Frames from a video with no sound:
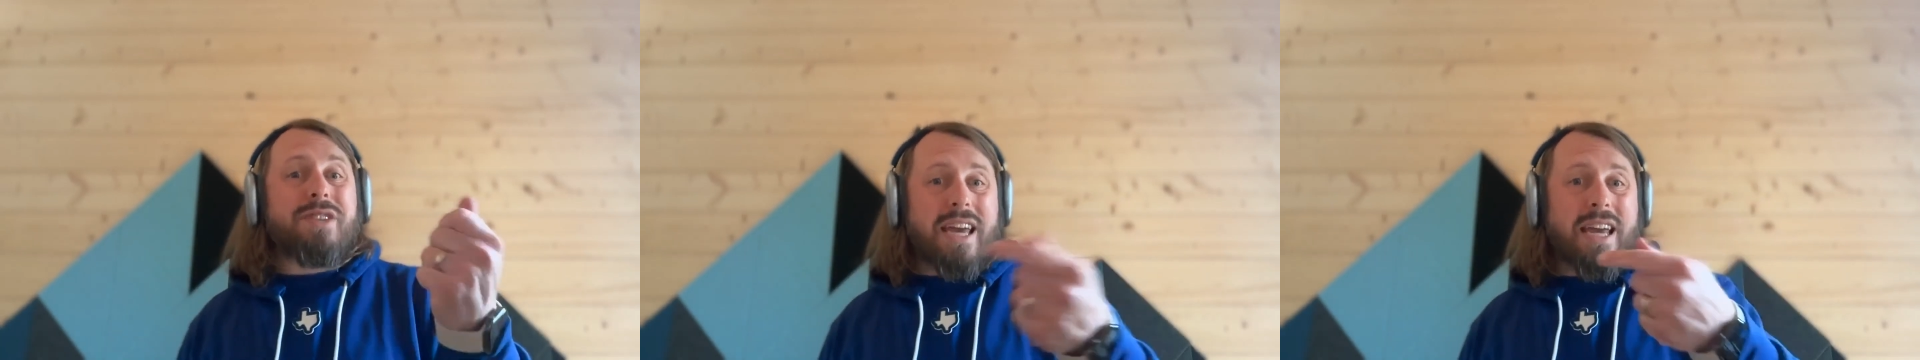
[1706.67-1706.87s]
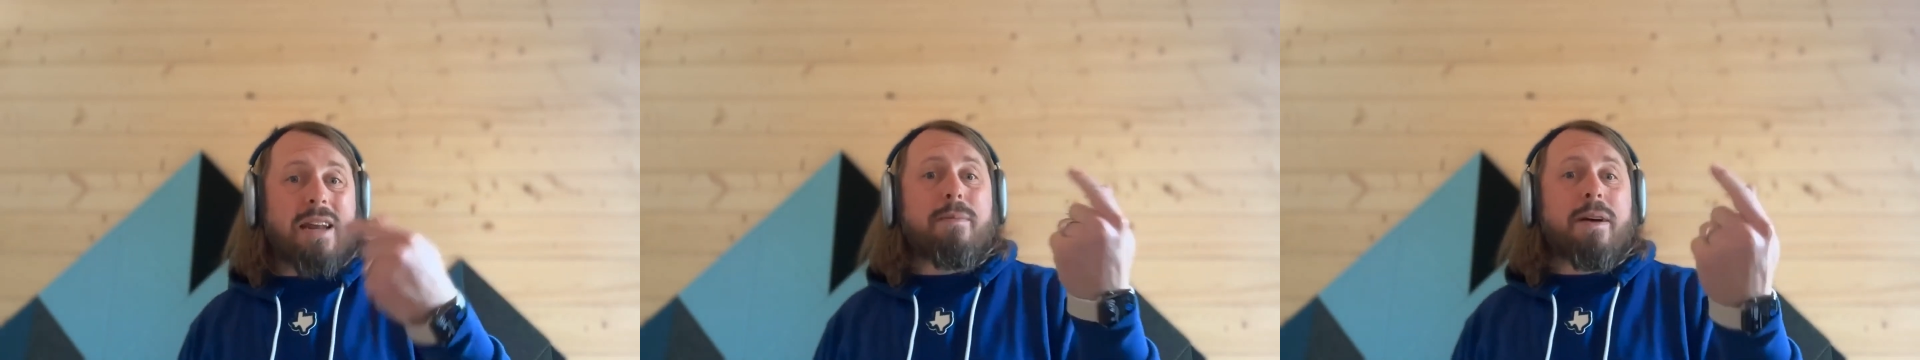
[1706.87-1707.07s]

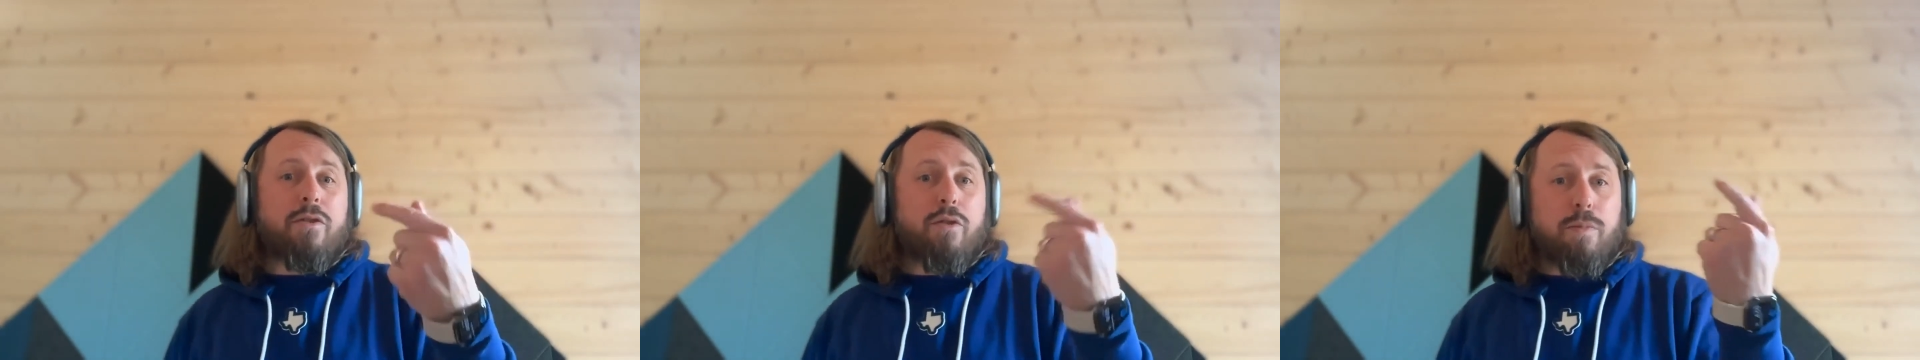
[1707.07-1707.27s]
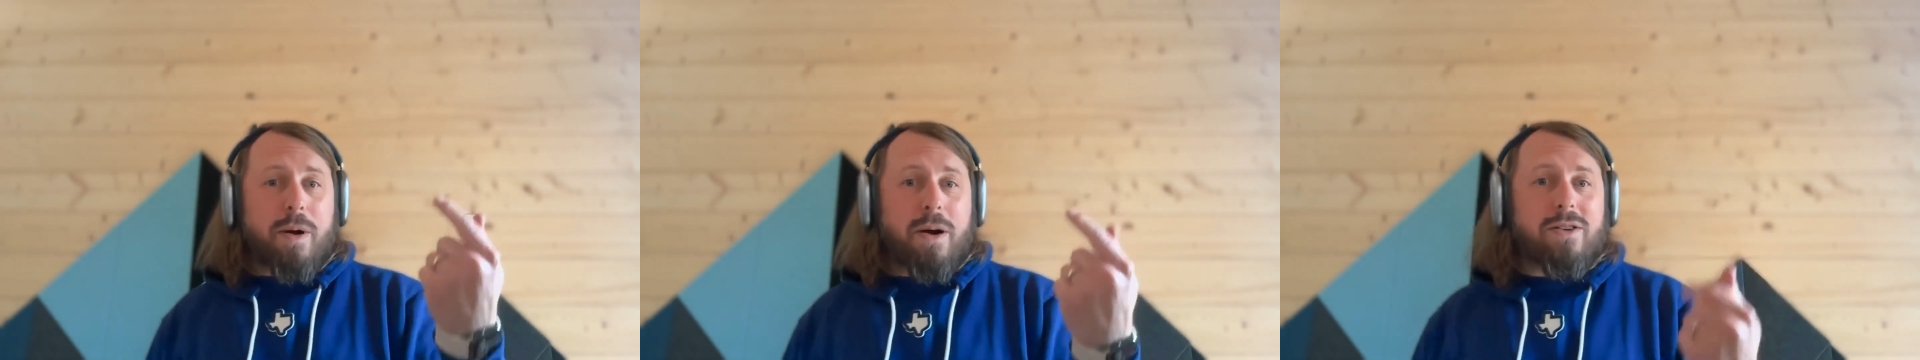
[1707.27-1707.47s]
in a
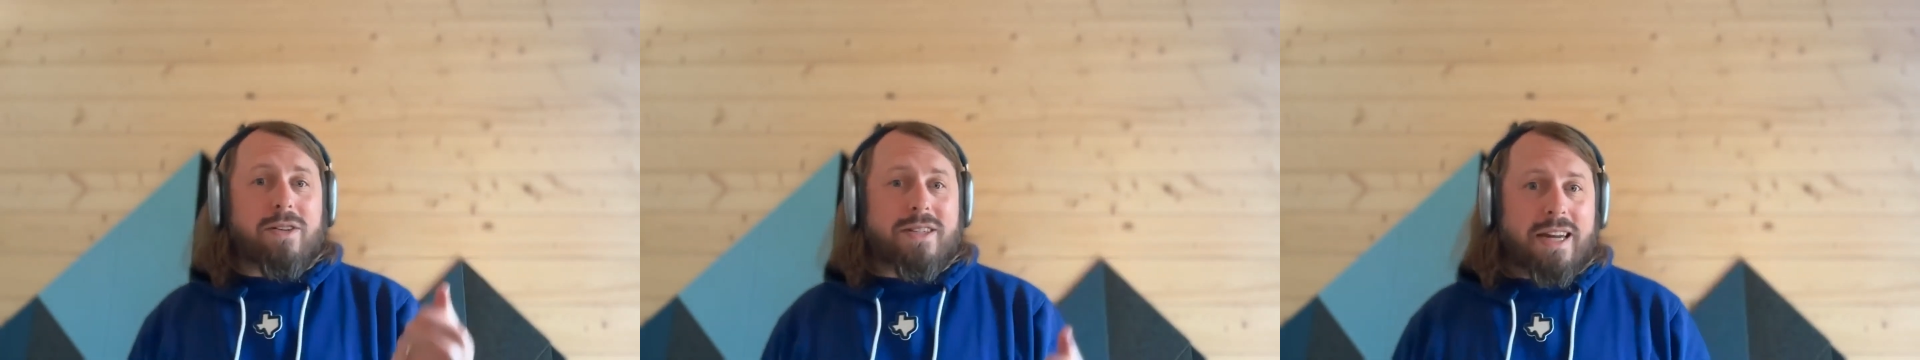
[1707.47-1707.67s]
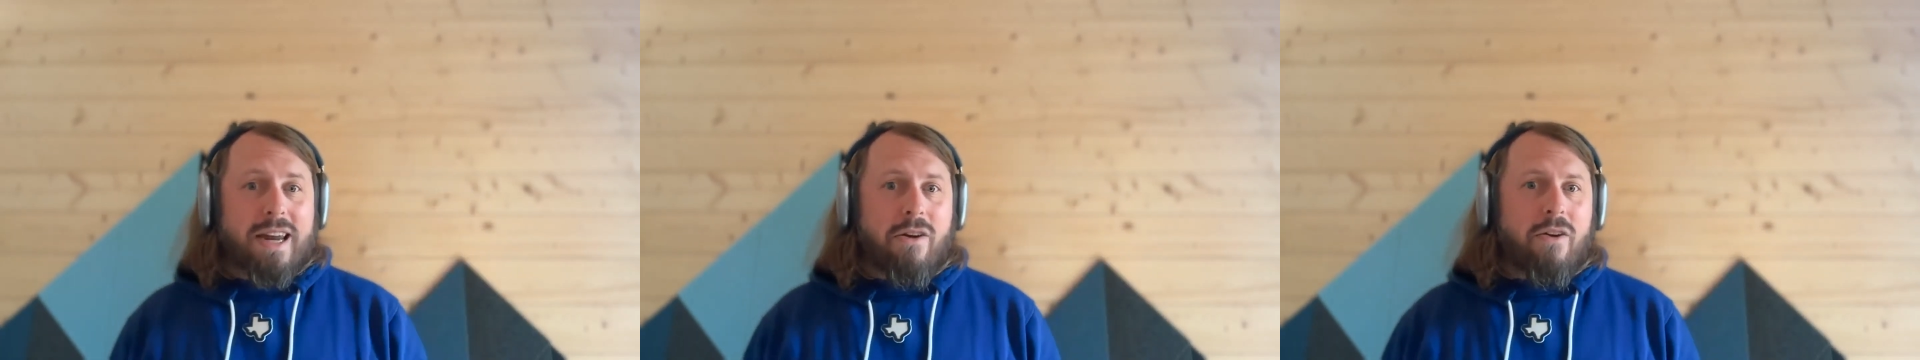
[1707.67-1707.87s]

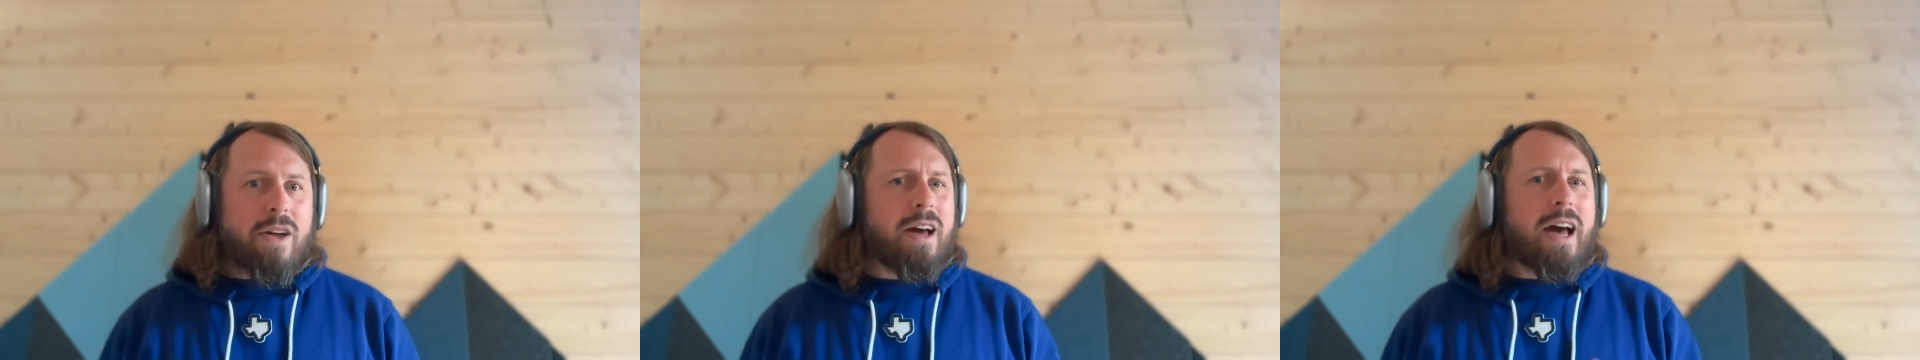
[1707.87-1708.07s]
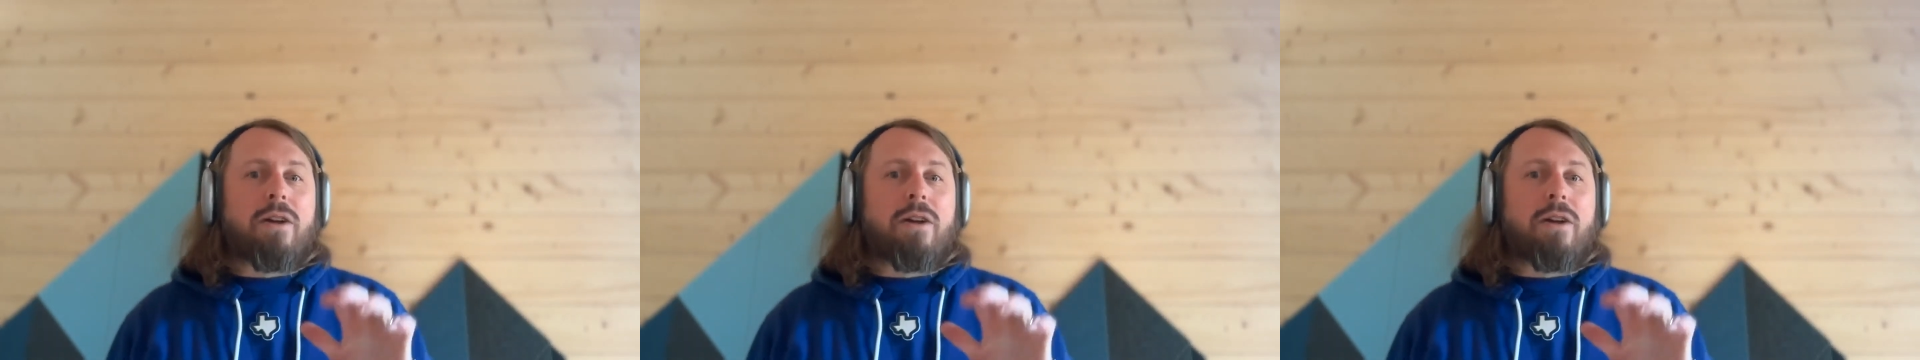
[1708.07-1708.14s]
metropolitan area.